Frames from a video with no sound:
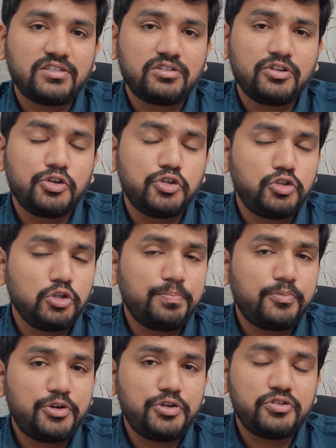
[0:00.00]
twice
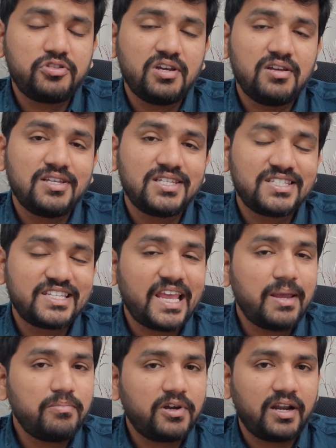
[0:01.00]
should produce the
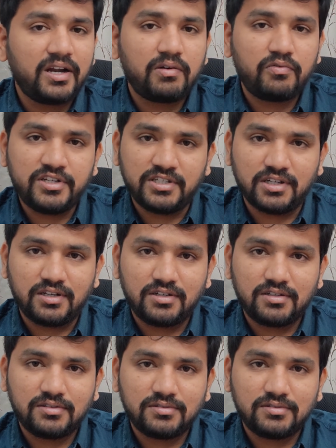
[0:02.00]
same correct result.